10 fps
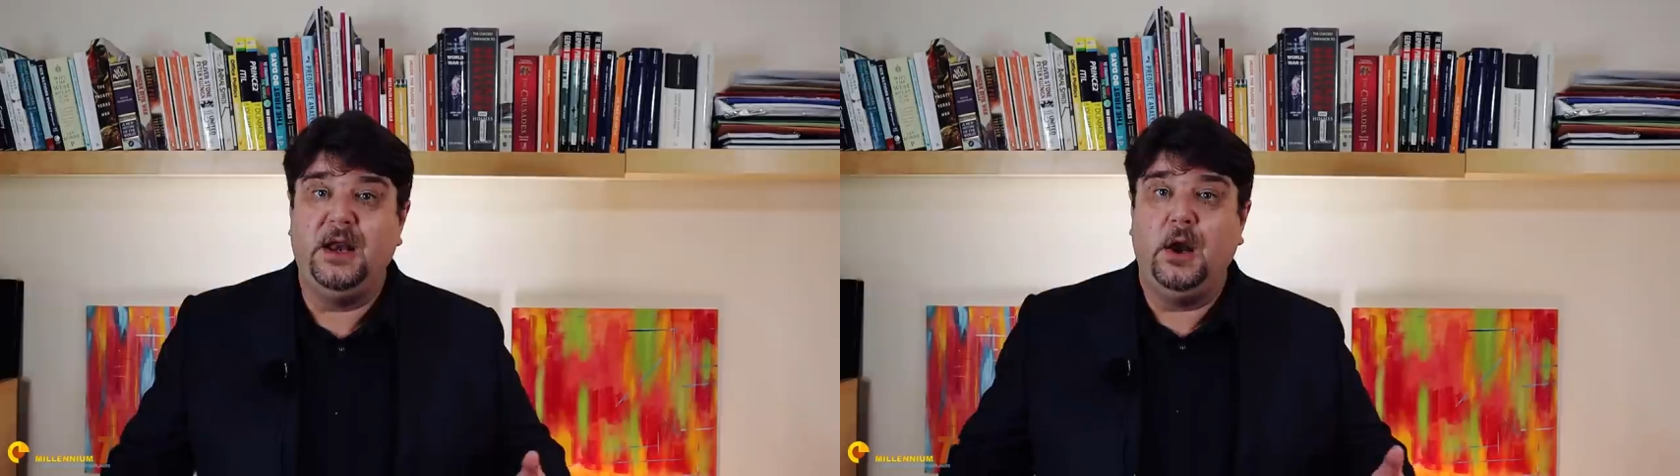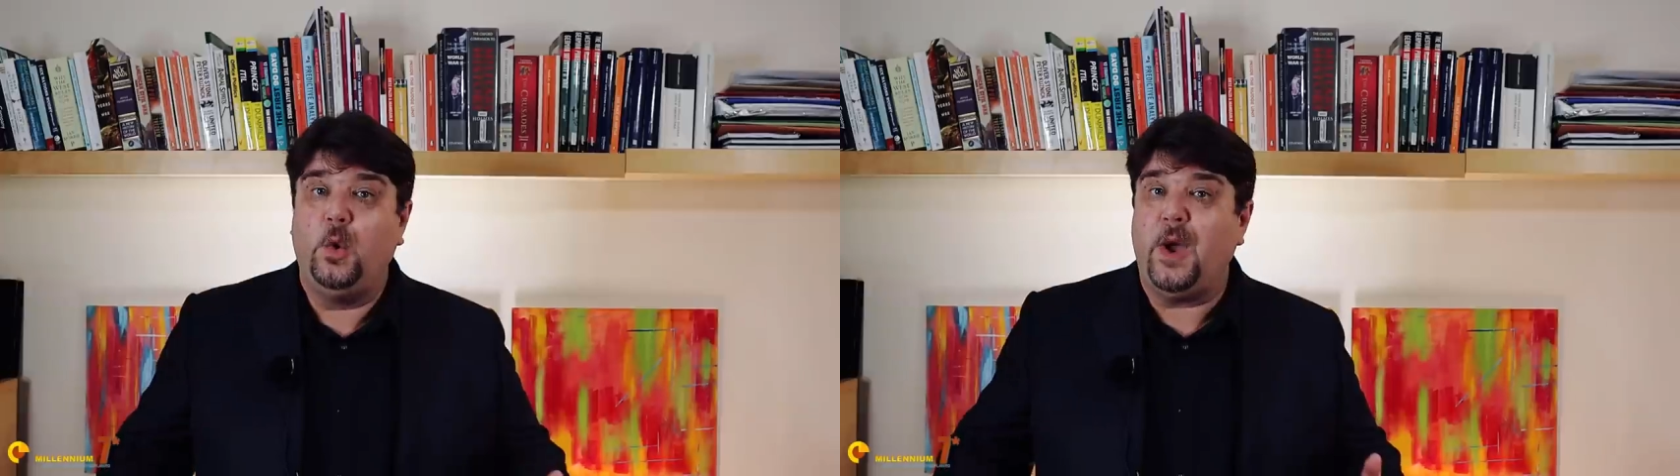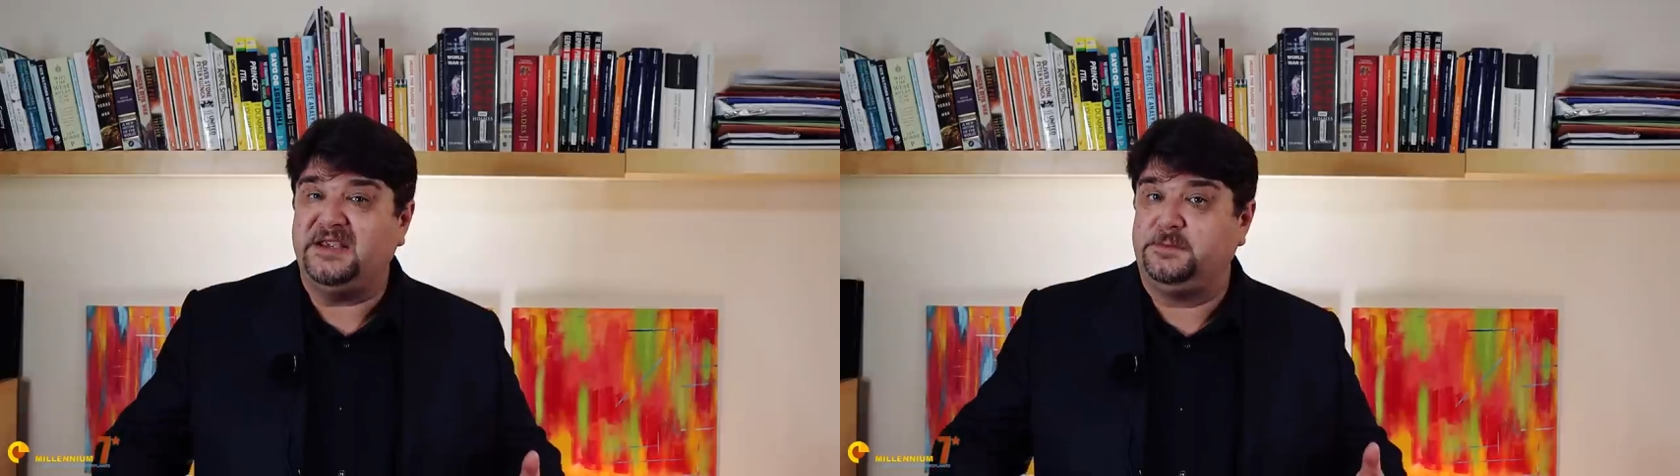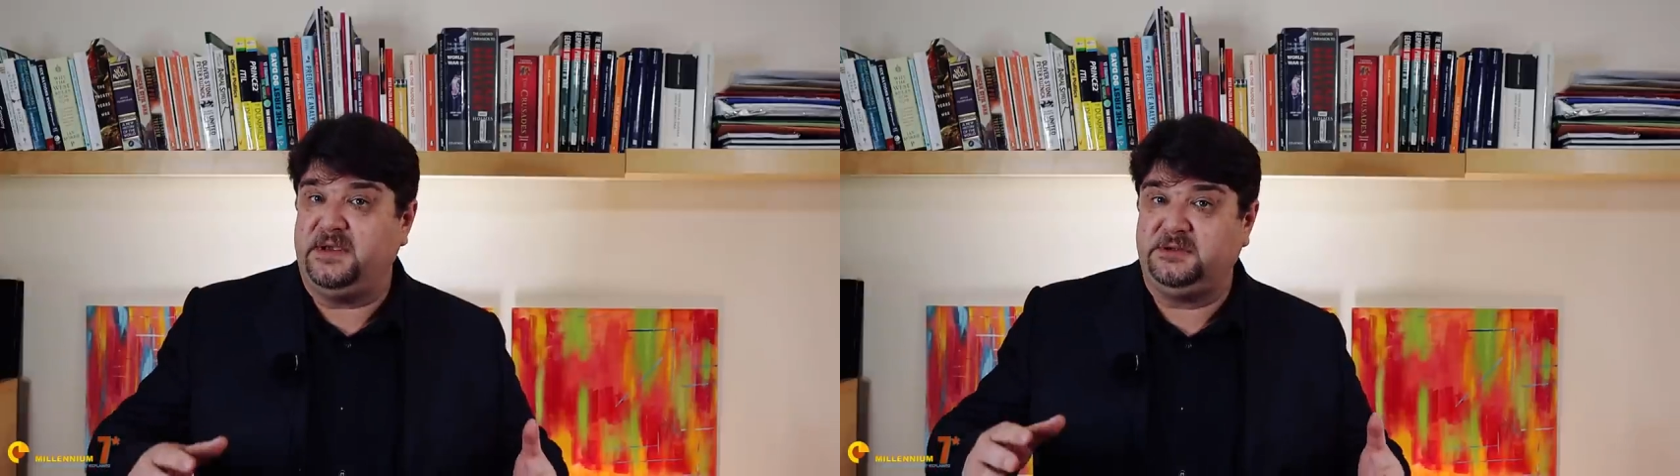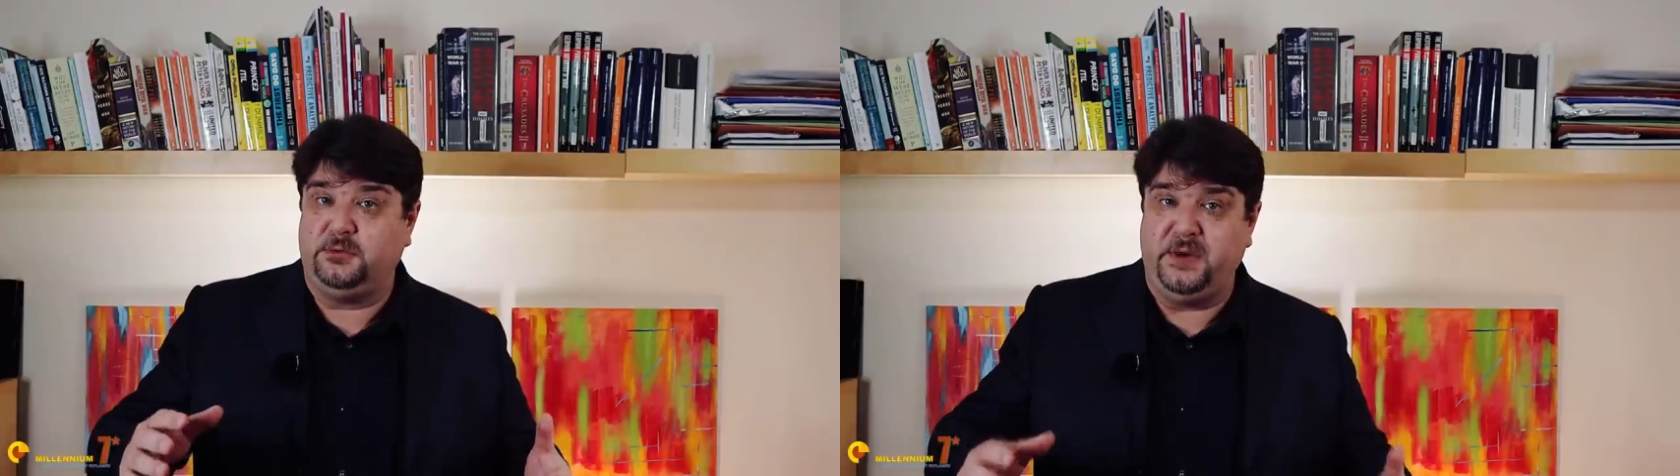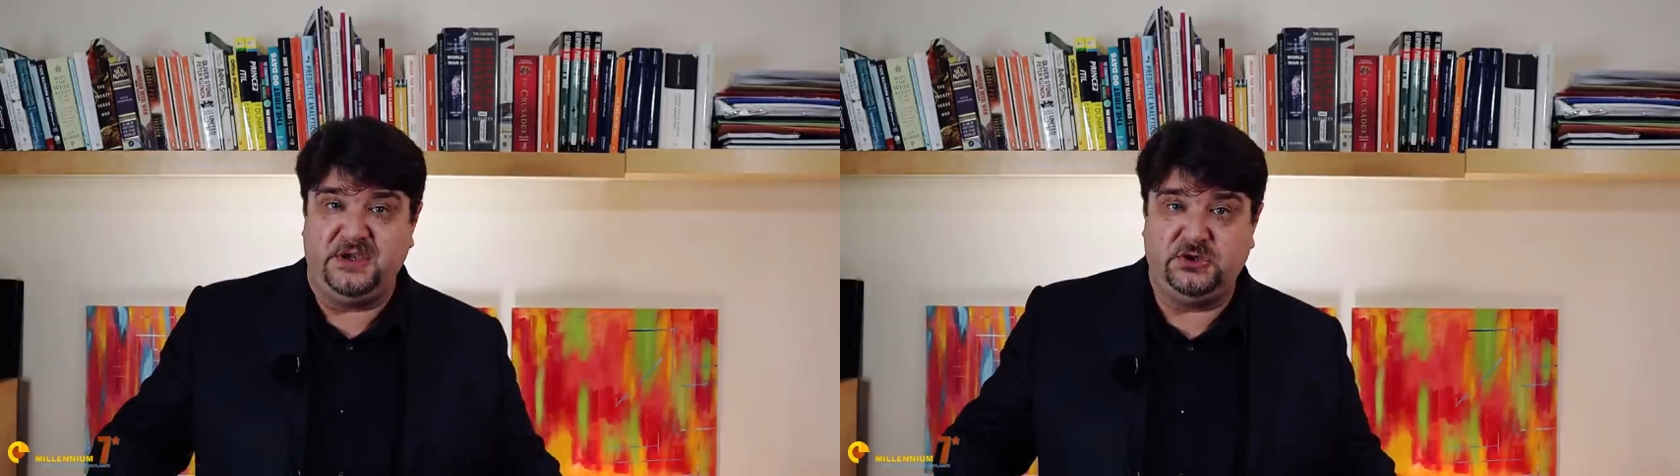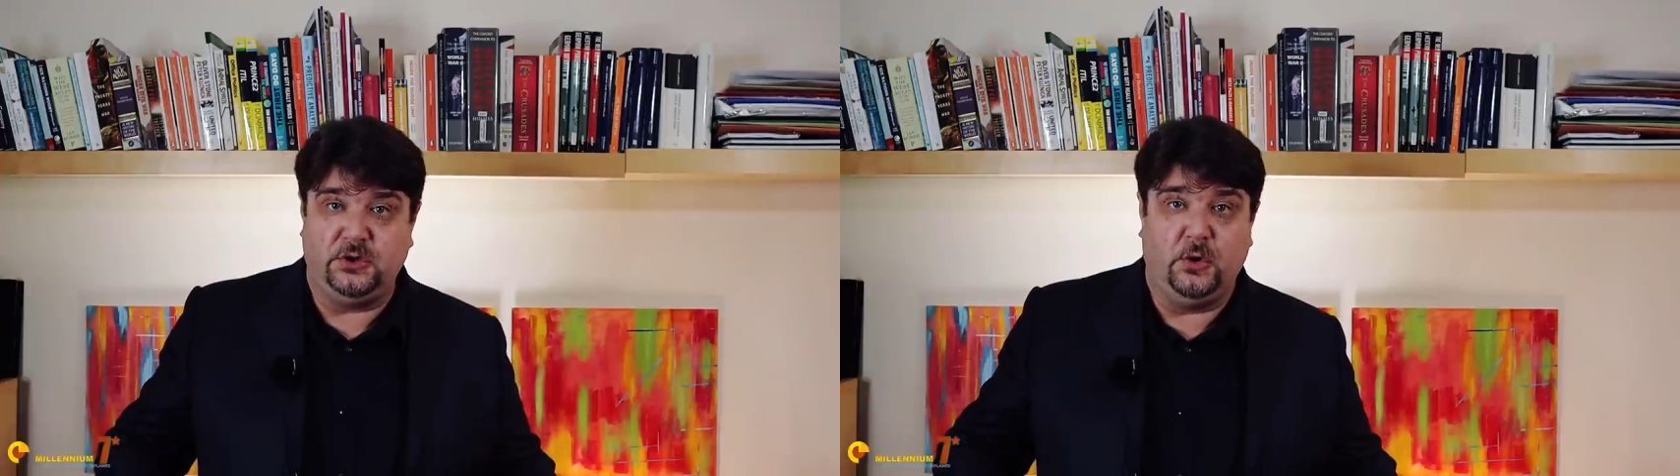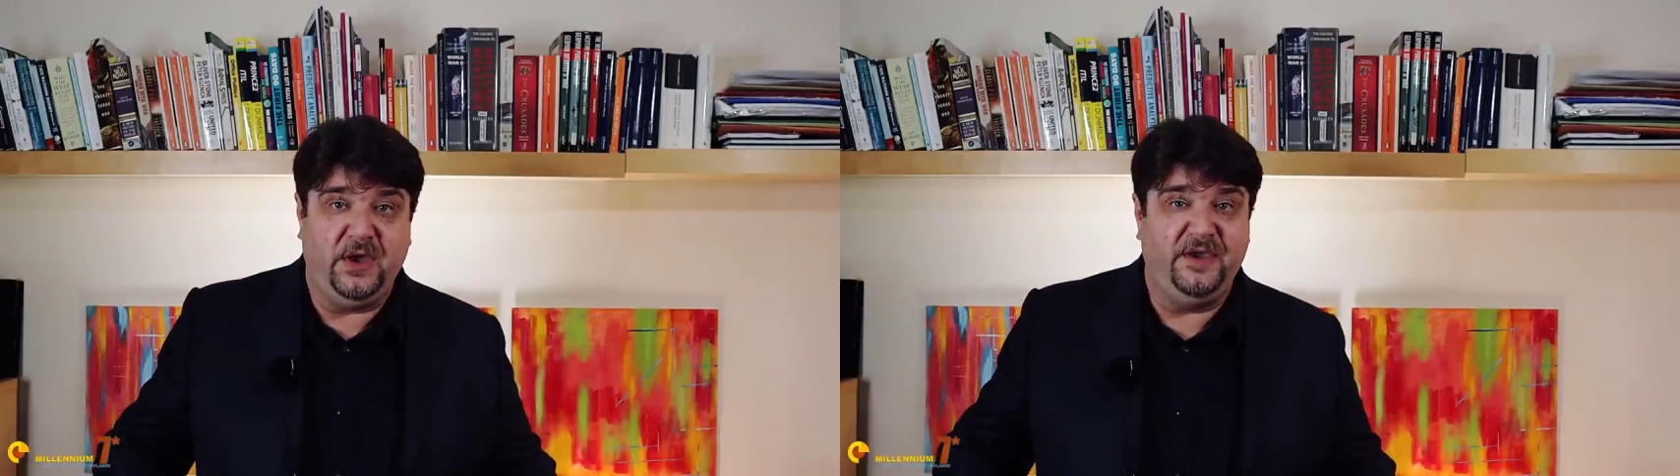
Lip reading: With low aspect ratio,